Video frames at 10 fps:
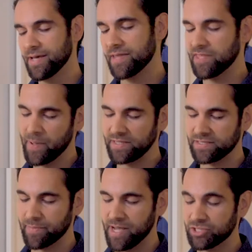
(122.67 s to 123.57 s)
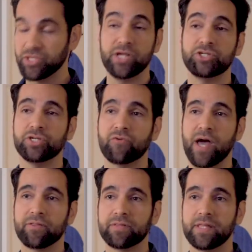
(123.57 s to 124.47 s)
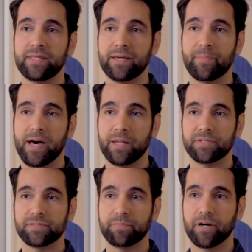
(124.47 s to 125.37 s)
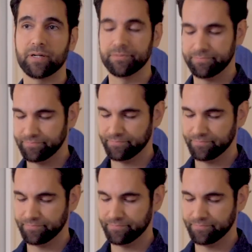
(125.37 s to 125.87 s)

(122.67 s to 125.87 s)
and they base them on gentian rather than the eponymous bark.